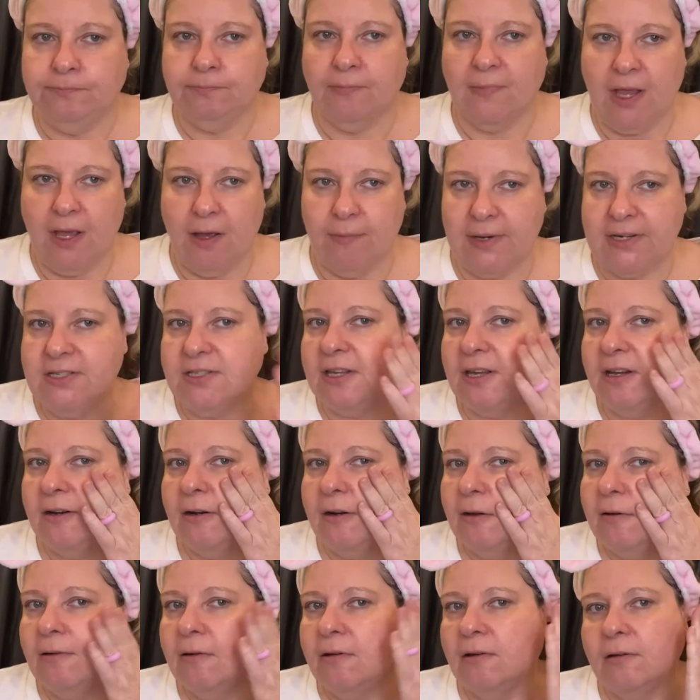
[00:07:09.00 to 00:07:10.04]
how my skin,
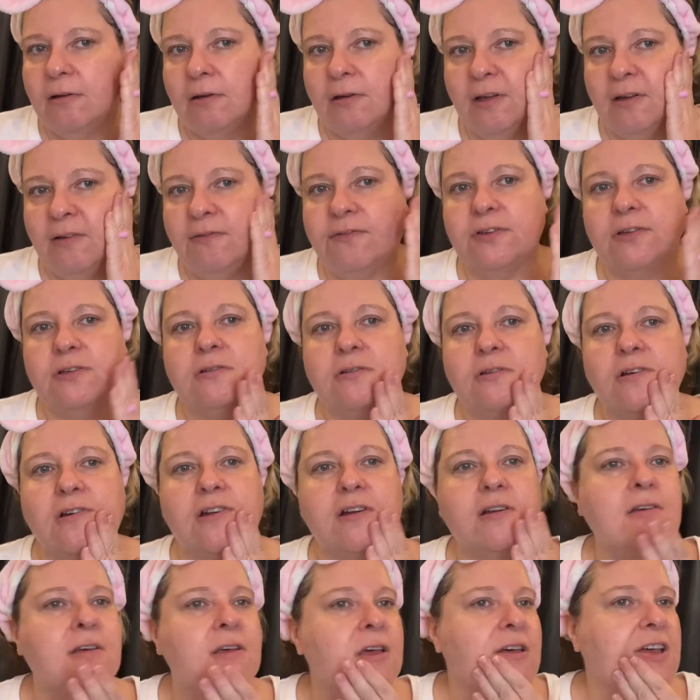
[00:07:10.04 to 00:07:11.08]
it feels good.
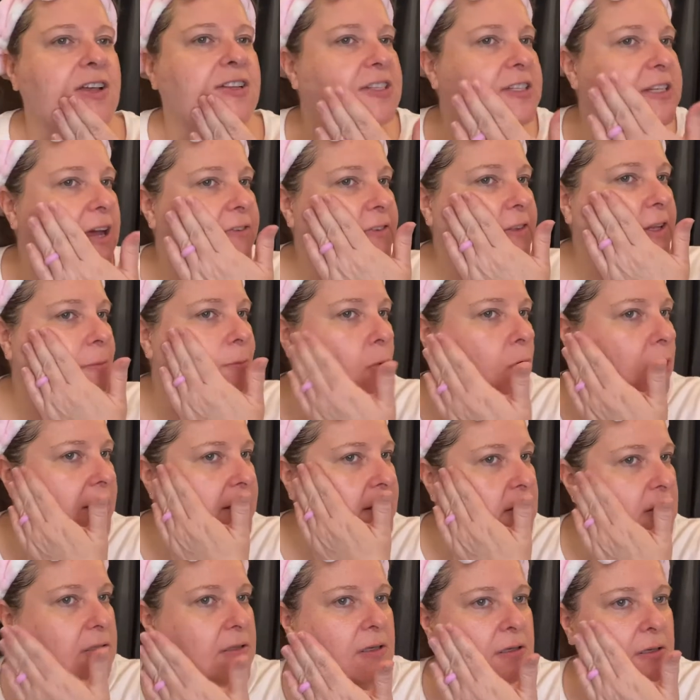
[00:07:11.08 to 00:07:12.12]
It's definitely
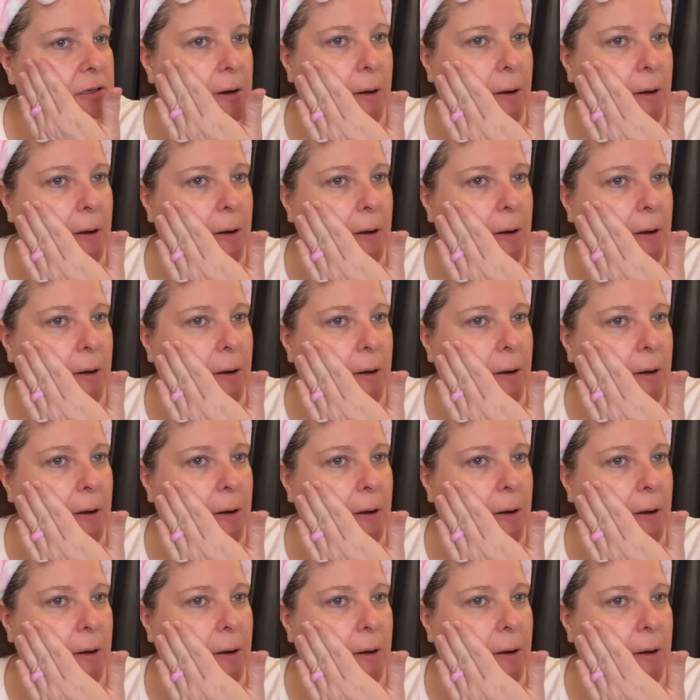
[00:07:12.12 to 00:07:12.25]
moist.